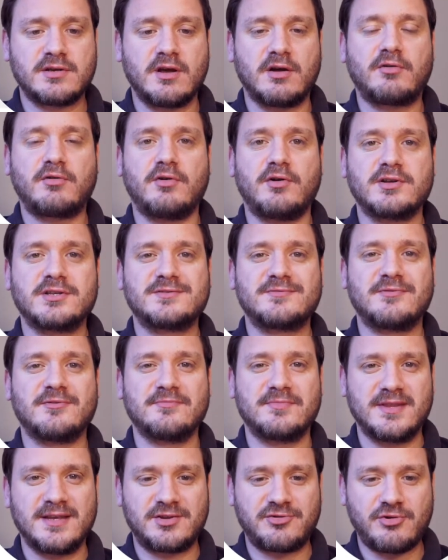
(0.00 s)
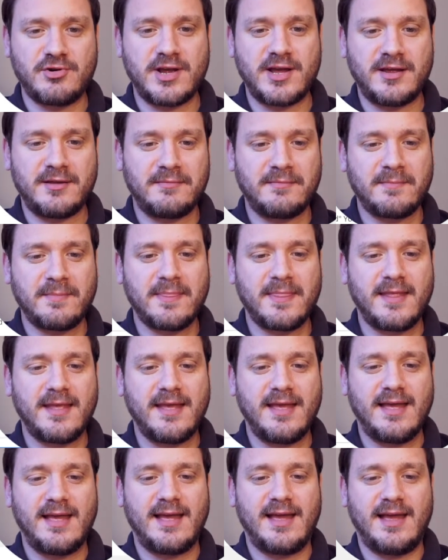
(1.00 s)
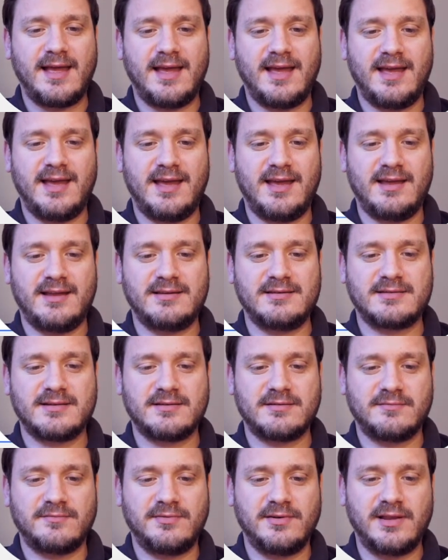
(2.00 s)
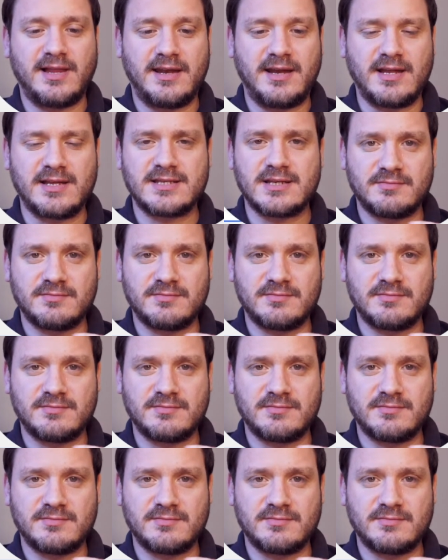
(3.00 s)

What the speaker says: across from the trigger and fill that in.